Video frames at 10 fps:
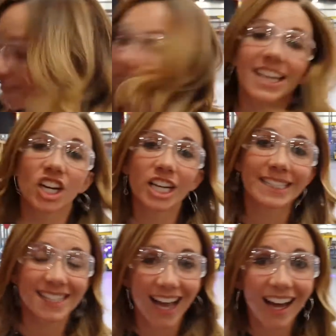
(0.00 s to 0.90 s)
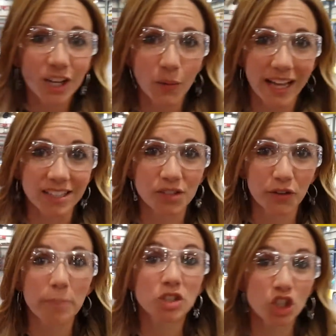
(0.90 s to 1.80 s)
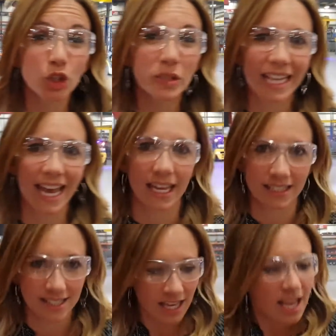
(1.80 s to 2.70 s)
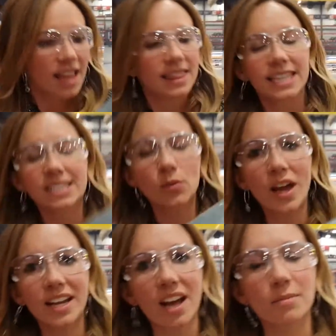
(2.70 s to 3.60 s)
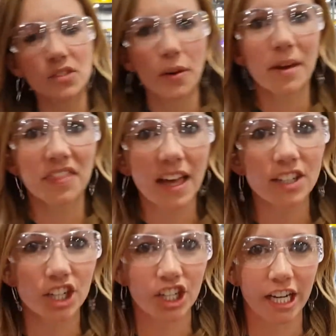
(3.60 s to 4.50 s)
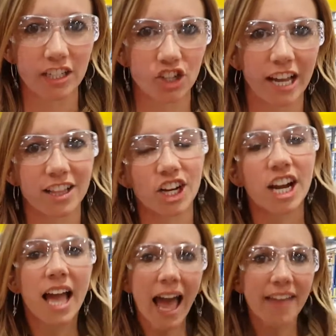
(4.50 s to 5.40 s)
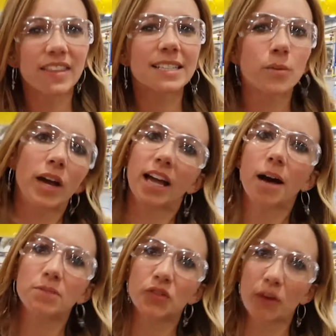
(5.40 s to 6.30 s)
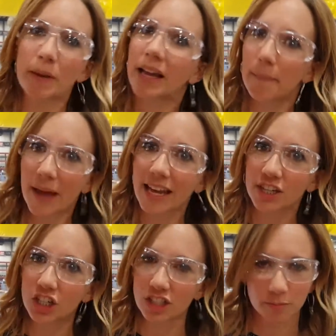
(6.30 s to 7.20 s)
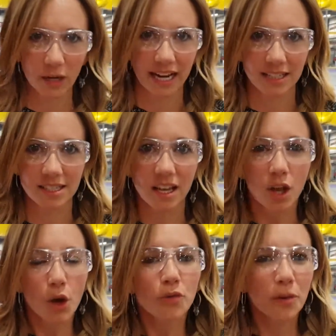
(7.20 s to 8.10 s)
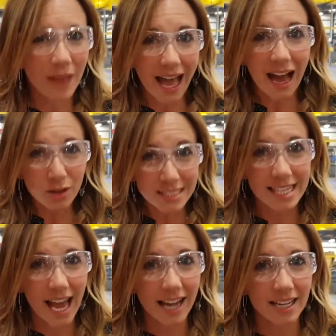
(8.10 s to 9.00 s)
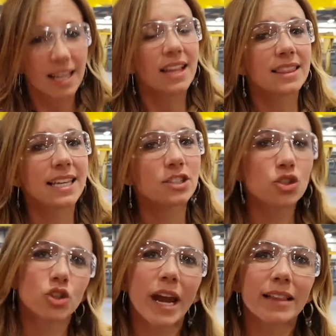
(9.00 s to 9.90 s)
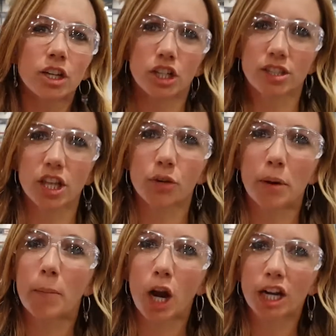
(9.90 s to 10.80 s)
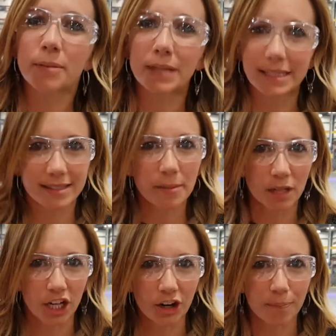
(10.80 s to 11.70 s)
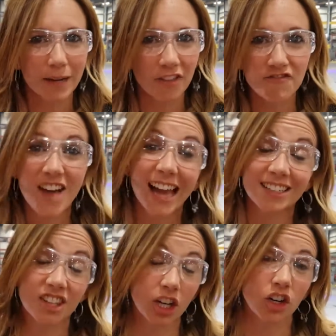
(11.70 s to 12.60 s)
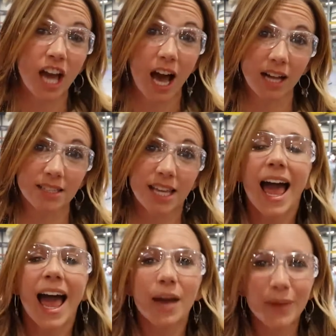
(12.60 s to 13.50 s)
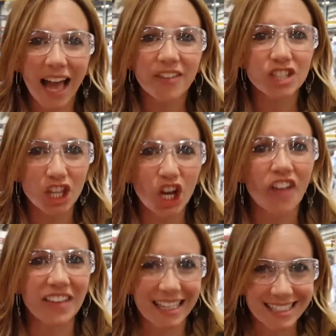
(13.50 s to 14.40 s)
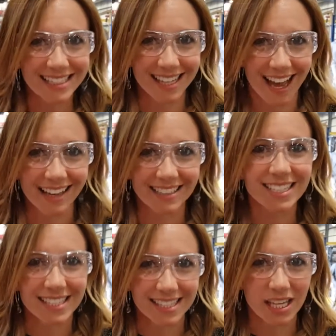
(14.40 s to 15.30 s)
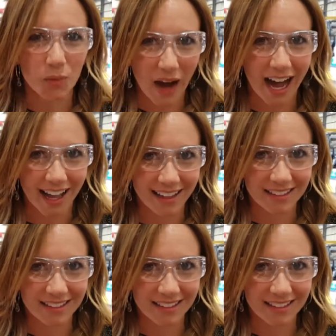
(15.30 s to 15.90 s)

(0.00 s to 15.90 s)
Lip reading: have here is cutaways from two tanks. This one comes from a Thunder Creek trailer, and this one comes from a competitor's brand. From the outside, these trailers look remarkably similar, but in fact they're not. And we have to look on the inside to see why.